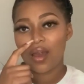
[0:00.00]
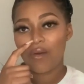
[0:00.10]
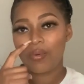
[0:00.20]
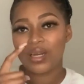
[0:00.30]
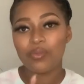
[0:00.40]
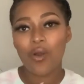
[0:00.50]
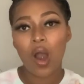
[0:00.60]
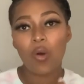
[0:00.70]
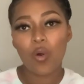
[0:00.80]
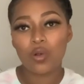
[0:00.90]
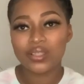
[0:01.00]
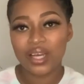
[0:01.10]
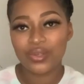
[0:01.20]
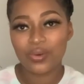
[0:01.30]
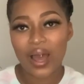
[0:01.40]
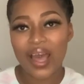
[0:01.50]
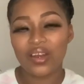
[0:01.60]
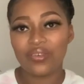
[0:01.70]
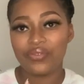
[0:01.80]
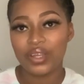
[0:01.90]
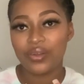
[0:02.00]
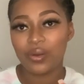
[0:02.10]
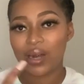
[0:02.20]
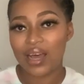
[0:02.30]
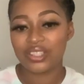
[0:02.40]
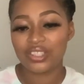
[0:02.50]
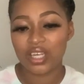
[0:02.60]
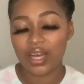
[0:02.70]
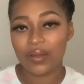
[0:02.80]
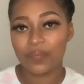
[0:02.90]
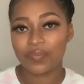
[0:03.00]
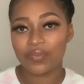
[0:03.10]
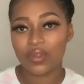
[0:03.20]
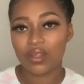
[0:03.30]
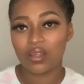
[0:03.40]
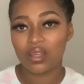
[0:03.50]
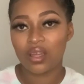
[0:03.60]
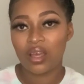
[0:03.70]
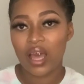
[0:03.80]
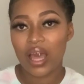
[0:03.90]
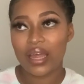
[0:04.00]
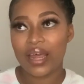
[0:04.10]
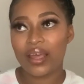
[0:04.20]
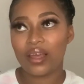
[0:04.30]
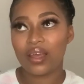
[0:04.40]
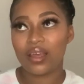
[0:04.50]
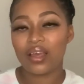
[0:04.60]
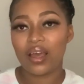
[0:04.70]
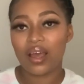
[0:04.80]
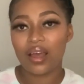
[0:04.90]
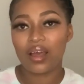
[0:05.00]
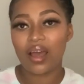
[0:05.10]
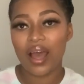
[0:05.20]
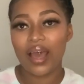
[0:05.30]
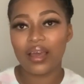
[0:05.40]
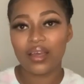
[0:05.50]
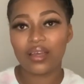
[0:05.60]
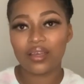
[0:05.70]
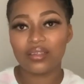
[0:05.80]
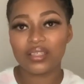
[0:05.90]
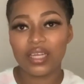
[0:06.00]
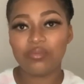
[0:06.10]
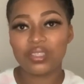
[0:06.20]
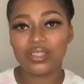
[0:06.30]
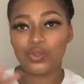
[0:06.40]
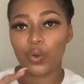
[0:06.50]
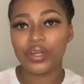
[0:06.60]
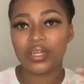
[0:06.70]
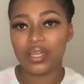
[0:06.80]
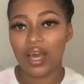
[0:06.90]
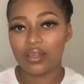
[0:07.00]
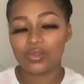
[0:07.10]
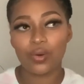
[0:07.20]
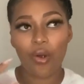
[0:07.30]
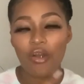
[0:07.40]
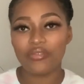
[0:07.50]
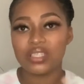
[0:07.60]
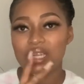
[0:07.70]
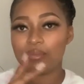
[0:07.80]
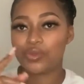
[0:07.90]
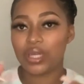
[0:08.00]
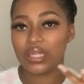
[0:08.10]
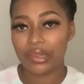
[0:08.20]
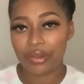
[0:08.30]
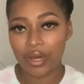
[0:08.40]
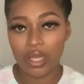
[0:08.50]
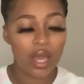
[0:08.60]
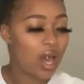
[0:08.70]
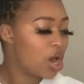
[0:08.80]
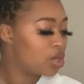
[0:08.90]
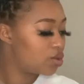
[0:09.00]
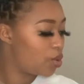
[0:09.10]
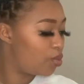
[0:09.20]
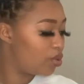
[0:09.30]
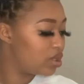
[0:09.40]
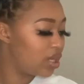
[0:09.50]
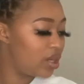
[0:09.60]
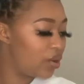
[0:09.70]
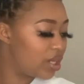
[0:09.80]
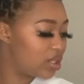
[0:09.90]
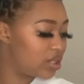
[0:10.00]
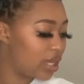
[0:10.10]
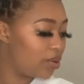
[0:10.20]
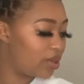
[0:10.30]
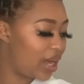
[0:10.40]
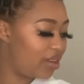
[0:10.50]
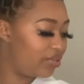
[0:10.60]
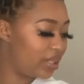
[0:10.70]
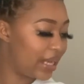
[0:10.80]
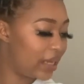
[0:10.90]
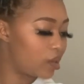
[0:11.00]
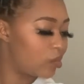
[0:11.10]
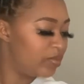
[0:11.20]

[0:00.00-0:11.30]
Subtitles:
I wonder about how old are you? I had a video last year and I named it Jordan. Yeah, so obviously I'm 23. So most of the questions, Alona, I feel like